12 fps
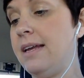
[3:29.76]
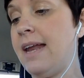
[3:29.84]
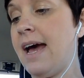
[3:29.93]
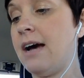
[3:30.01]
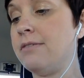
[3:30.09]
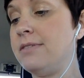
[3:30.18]

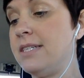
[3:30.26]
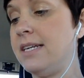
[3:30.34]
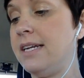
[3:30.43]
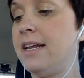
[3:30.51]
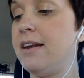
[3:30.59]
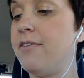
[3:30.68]
nouns
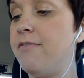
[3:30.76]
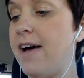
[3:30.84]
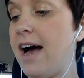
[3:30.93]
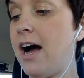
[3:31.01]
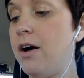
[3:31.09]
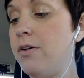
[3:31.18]
ending in a
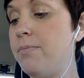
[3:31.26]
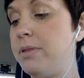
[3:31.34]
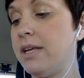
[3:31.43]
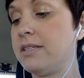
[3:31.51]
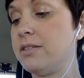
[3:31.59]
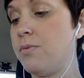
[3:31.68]
vowel
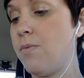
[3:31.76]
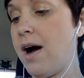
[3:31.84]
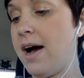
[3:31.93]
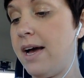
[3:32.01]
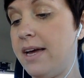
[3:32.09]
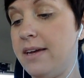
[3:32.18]
plus a
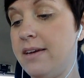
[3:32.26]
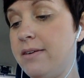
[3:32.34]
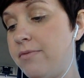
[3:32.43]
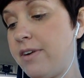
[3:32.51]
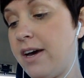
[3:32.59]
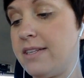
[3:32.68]
Y.
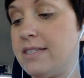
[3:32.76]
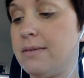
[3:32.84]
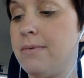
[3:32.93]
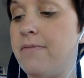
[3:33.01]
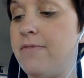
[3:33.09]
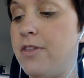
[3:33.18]
We've got
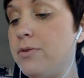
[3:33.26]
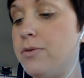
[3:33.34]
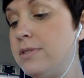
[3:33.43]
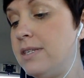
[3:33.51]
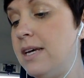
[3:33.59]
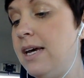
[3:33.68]
some of
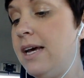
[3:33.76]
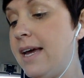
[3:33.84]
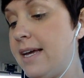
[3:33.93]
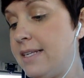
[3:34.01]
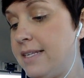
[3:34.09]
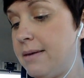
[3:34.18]
those
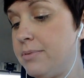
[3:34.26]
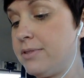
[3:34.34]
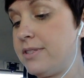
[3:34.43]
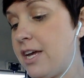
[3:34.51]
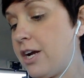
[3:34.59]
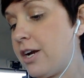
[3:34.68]

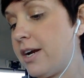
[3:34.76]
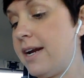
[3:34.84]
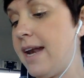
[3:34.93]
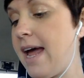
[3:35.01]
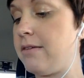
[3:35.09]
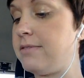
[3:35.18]
examples there.
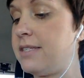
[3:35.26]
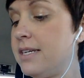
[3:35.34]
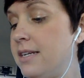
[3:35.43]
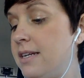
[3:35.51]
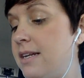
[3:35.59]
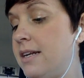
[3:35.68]
Nouns
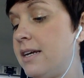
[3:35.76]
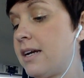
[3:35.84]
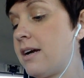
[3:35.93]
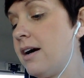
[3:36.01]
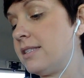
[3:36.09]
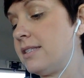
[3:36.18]
ending in a
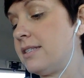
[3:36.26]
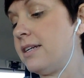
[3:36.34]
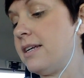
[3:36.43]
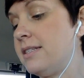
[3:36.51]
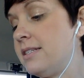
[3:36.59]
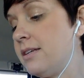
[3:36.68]

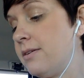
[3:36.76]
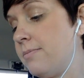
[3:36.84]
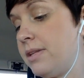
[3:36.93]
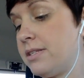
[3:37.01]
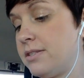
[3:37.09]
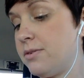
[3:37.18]
consonant
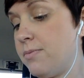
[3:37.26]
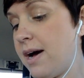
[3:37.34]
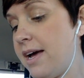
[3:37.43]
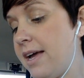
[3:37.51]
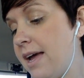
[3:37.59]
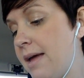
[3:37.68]
plus a
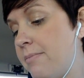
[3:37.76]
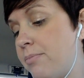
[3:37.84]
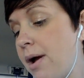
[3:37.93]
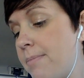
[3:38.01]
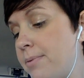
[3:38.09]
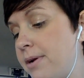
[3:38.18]
Y, and
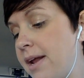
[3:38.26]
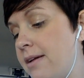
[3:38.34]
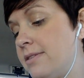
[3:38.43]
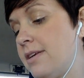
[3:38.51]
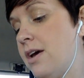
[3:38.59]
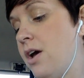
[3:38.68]
proper
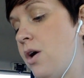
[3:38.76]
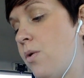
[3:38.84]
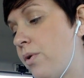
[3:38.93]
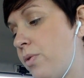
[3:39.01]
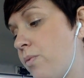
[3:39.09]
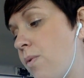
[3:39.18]
nouns
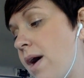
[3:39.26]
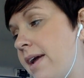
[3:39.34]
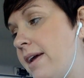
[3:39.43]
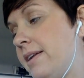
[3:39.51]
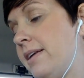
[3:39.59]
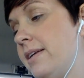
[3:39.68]
with Y
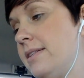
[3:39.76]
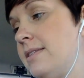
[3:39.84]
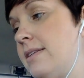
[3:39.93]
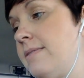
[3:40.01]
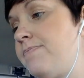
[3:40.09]
endings.